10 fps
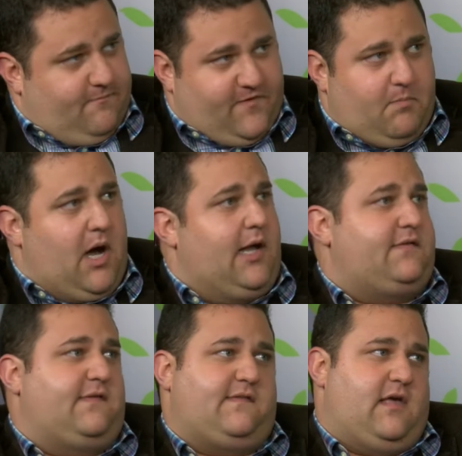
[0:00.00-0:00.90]

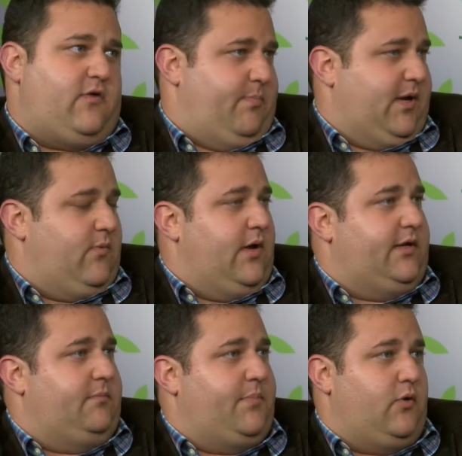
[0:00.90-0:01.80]
Vermont is the other big
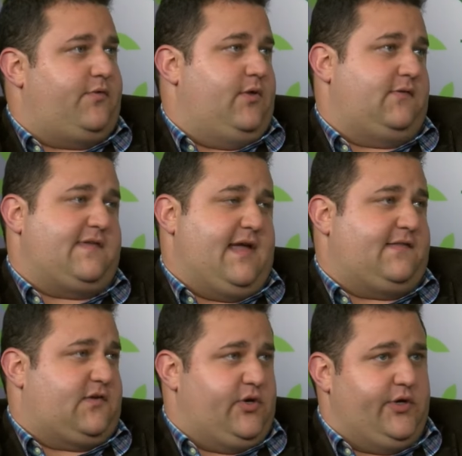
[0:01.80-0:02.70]
one, and both those
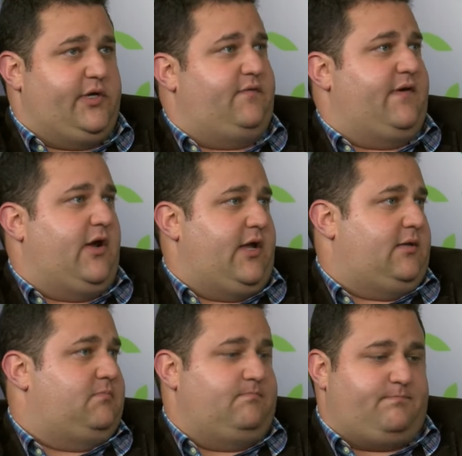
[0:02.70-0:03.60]
states could very